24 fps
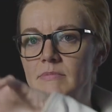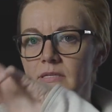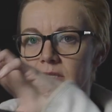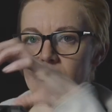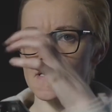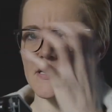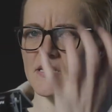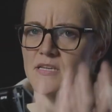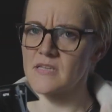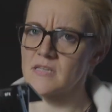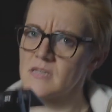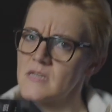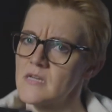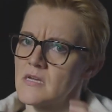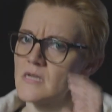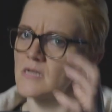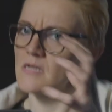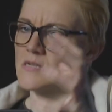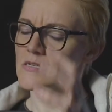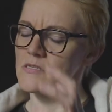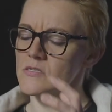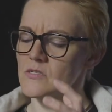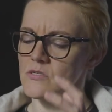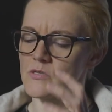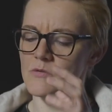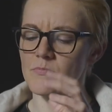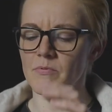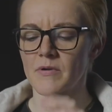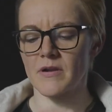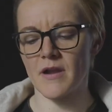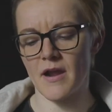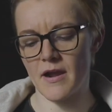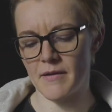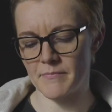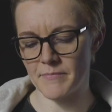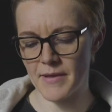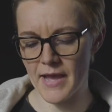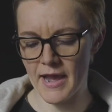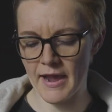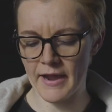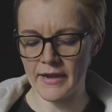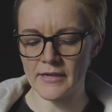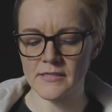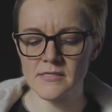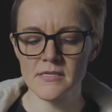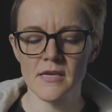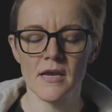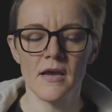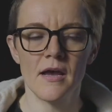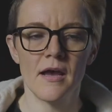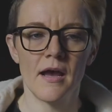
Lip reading: but like super compact.